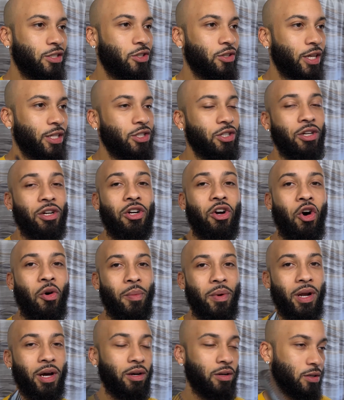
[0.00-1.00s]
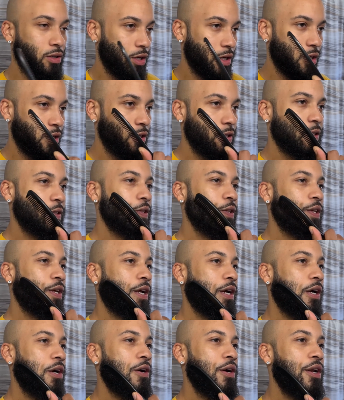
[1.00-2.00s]
that you can comb it out. So then
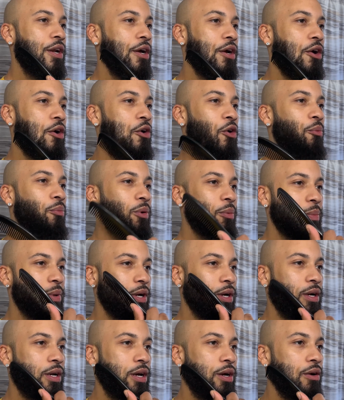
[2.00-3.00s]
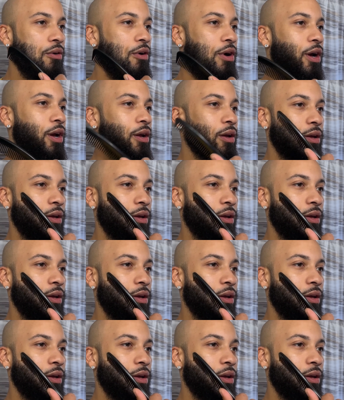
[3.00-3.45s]
I'll go ahead and comb the beard out, right?